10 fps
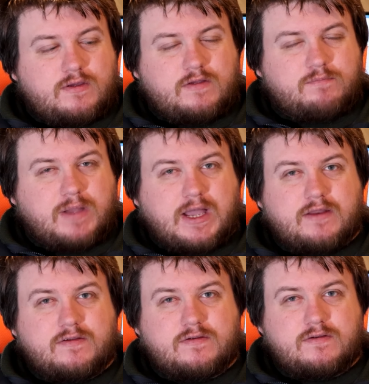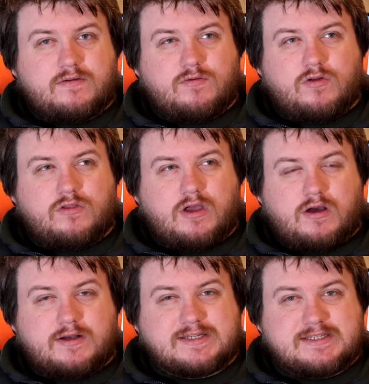as bad on the
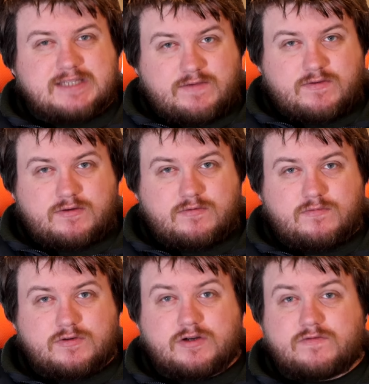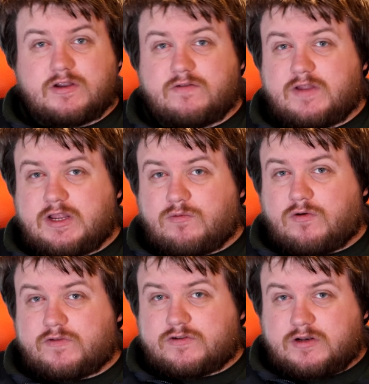R7, which I've done a video
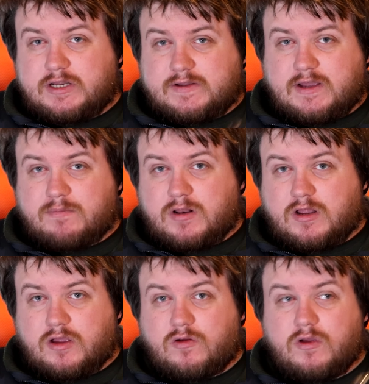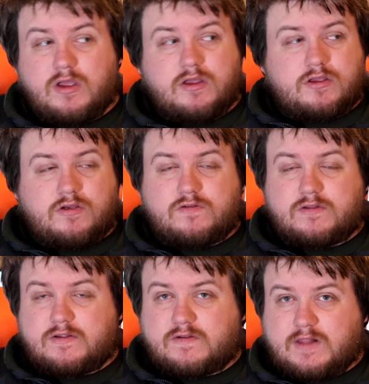of, which I'll link down below,
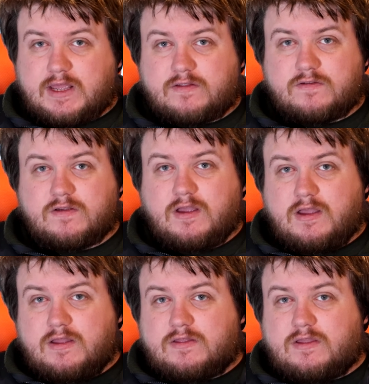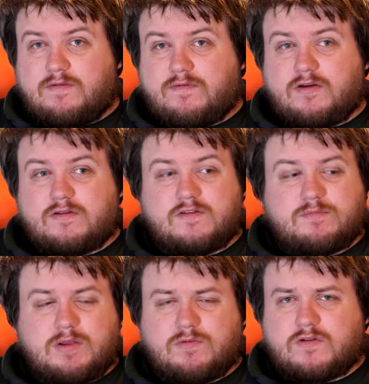using this lens. The focusing
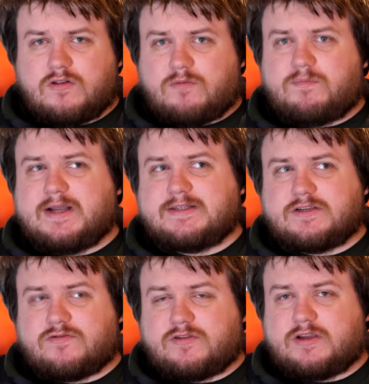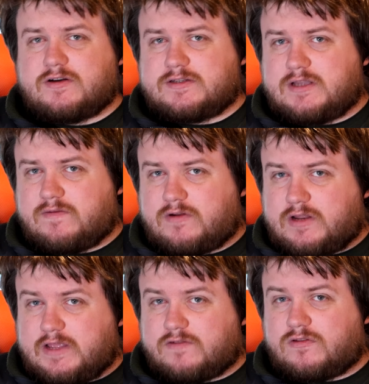speed was a lot better on the R7
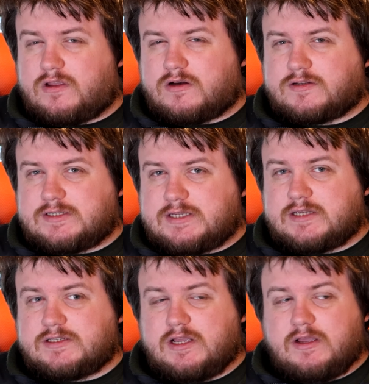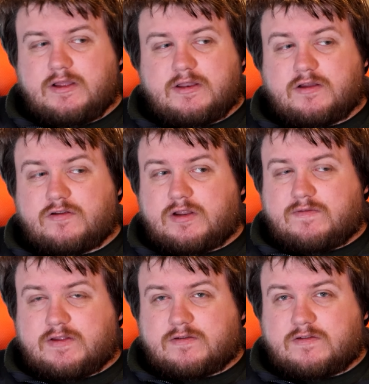than it is on the R6. Now I don't know
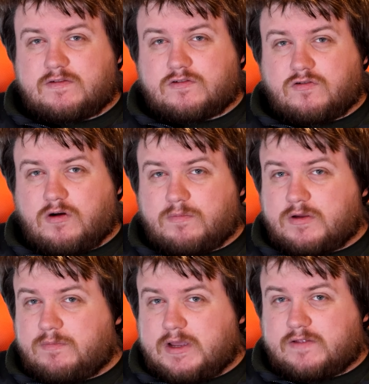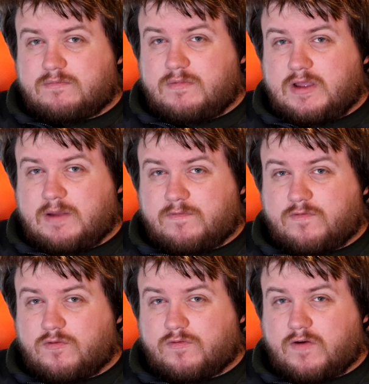if that's because it's cropped compared to
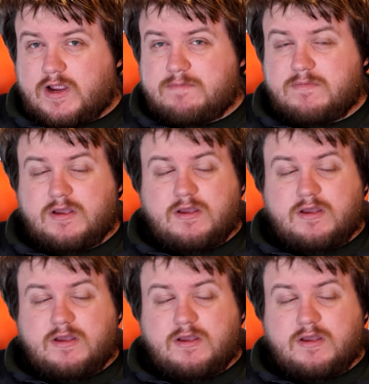full frame,